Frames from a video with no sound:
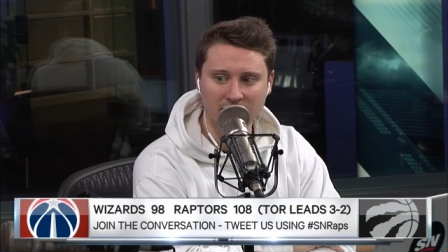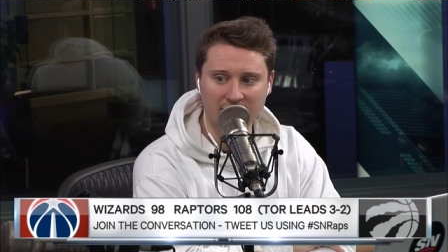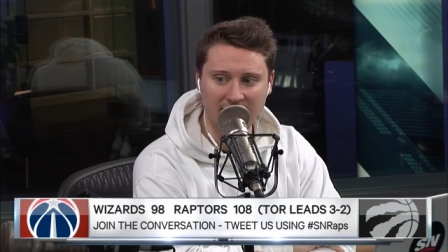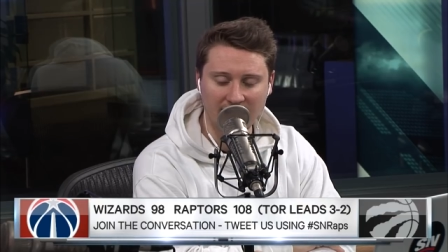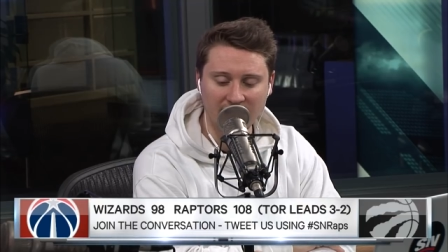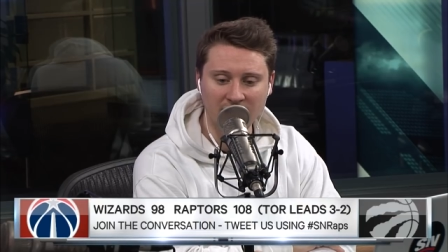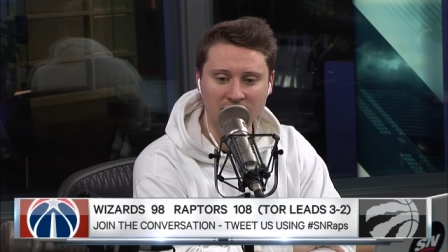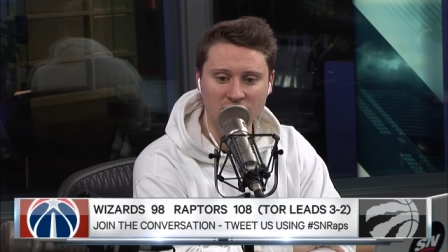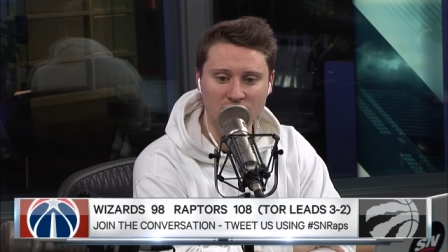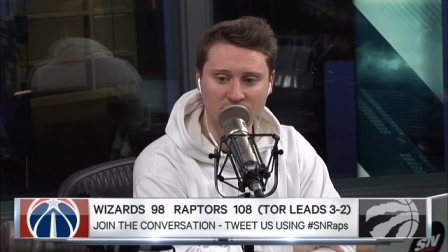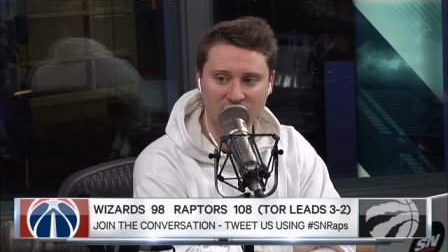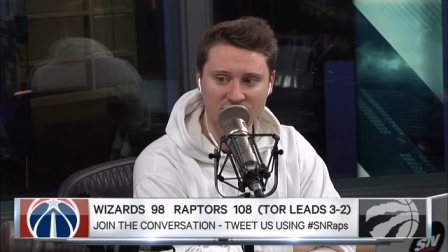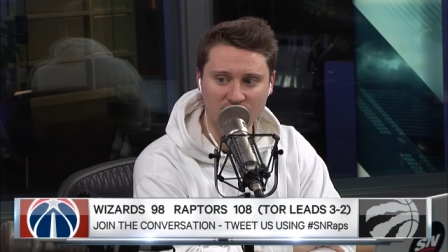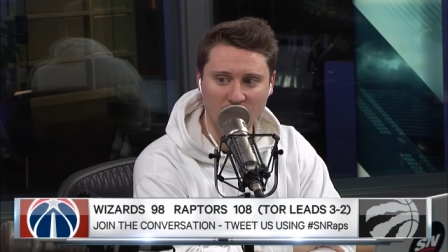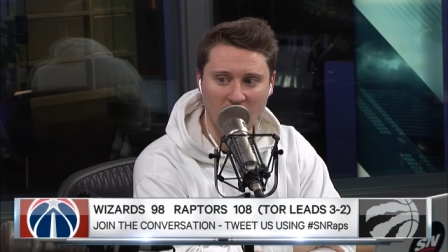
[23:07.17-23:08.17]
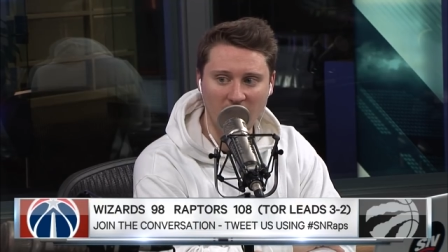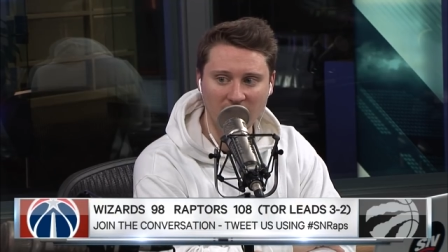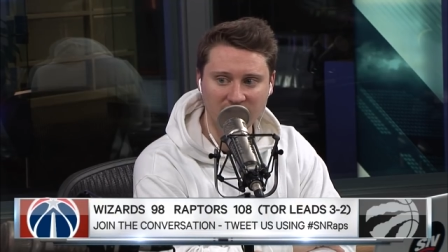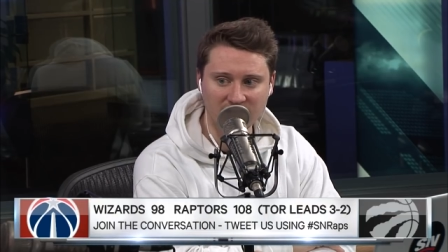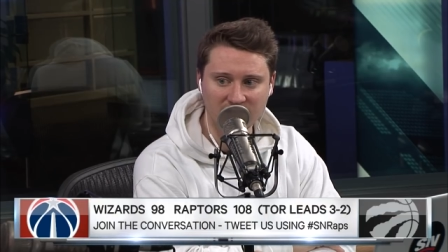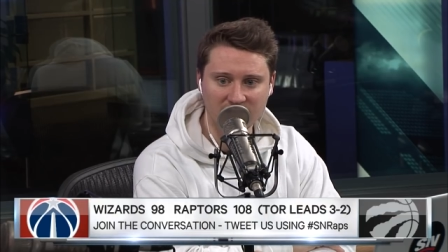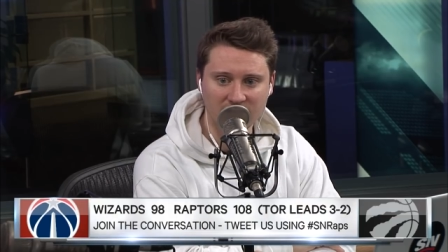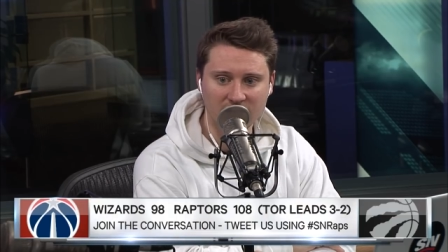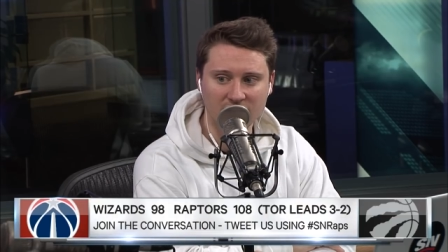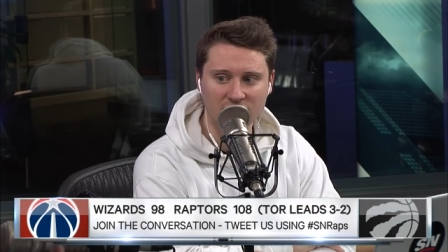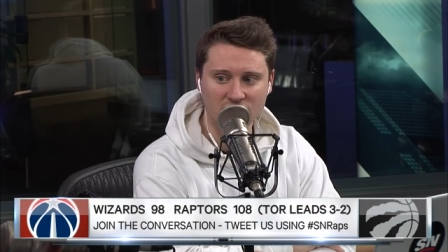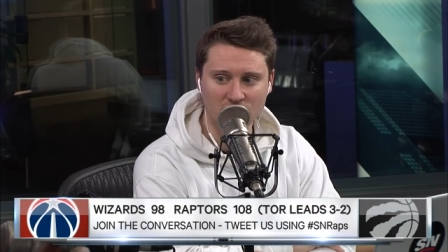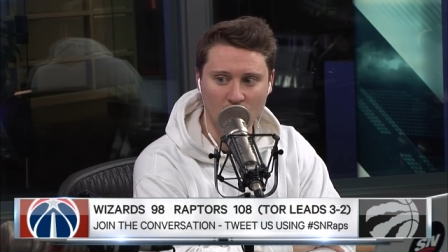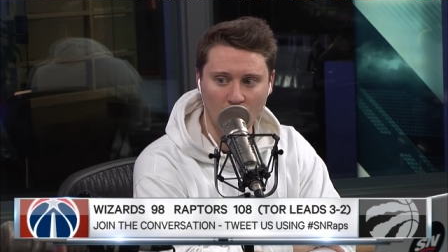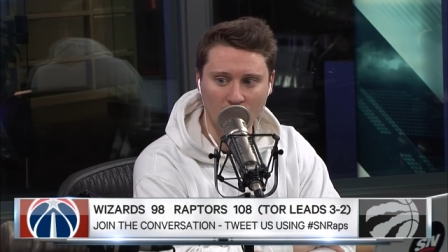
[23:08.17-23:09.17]
getting to his spots,
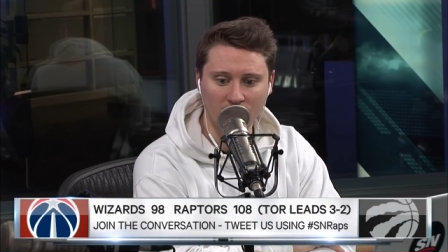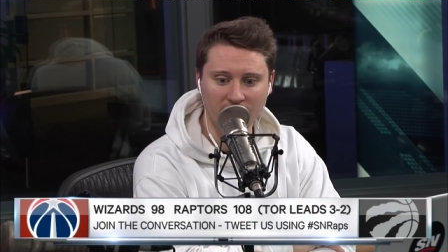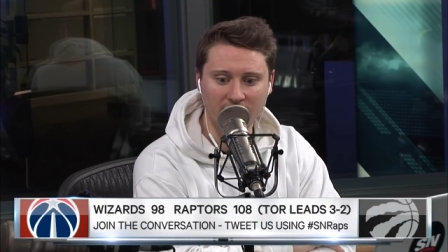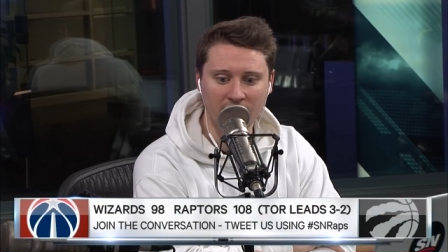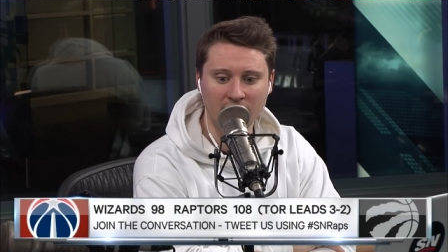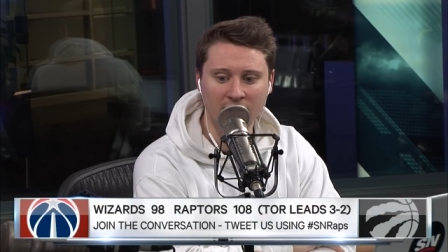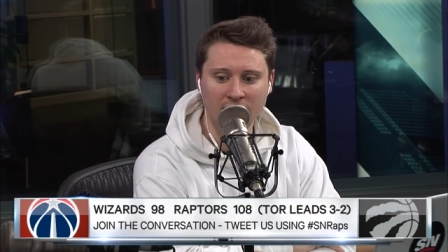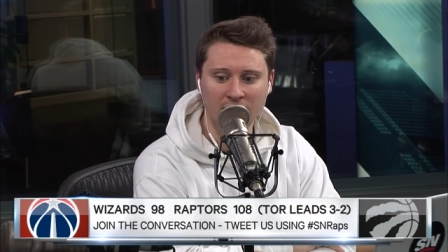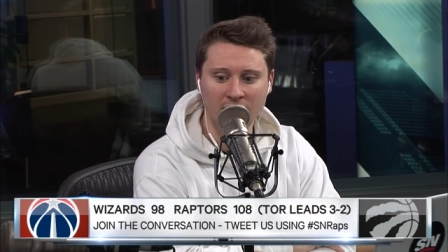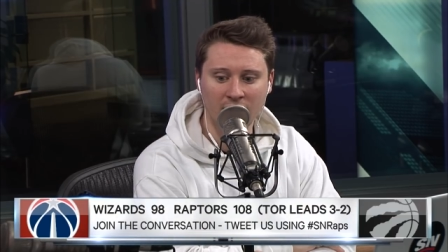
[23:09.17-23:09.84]
scoring,